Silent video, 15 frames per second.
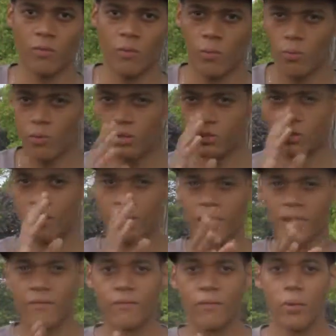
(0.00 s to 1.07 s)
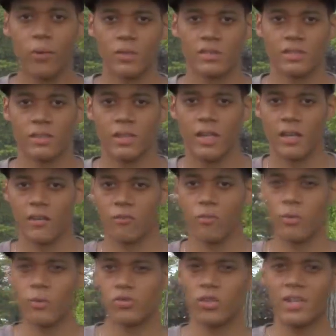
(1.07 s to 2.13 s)
What's our main focus in life?
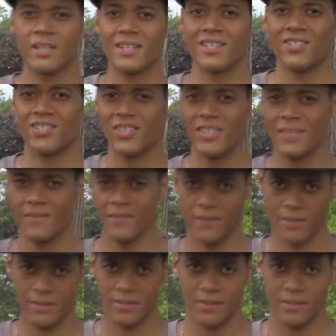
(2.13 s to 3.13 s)
What we're trying to achieve.